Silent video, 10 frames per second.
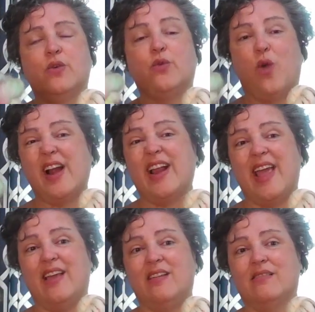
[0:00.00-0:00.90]

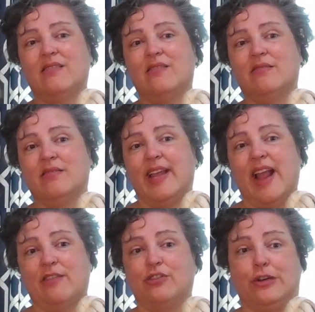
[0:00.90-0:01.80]
Friday late
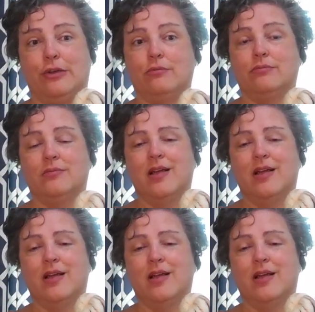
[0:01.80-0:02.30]
afternoon,